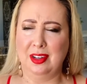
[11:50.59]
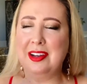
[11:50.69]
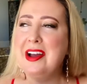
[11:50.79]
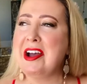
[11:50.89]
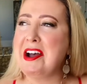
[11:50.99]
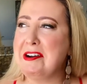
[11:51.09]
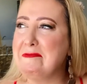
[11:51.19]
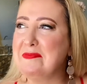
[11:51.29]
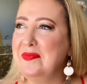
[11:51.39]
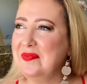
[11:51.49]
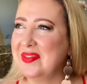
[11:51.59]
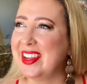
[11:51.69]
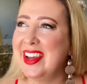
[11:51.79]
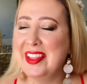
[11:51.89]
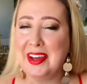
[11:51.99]

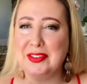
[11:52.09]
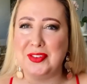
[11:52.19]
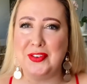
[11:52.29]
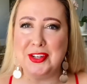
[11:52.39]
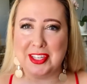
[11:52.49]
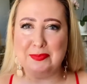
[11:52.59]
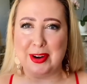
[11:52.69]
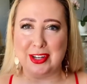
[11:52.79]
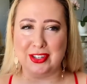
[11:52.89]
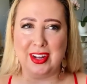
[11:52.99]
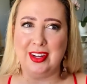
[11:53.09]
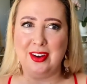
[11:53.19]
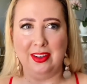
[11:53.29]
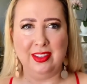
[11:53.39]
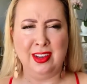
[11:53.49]
That was the first impression I got,
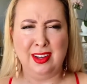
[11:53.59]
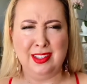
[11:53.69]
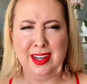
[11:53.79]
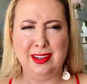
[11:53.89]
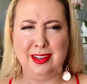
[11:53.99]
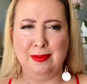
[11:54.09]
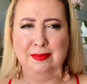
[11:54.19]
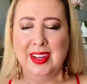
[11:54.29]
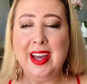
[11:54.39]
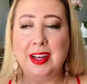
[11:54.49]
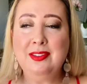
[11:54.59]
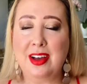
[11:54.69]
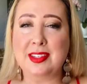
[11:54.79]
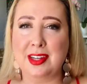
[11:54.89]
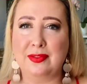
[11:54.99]
and then I dated him. Nice
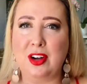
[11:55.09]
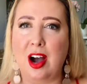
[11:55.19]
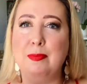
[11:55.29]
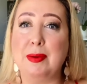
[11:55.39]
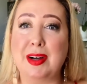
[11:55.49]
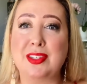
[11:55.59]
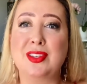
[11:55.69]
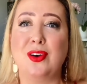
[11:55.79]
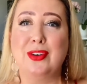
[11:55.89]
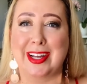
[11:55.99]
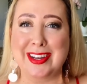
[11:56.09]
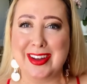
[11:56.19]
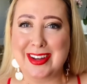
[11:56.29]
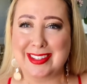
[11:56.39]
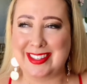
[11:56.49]
enough guy, but my soul
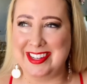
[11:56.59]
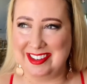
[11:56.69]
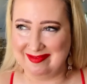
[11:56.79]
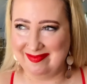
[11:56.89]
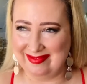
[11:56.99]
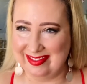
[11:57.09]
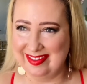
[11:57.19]
recognized him.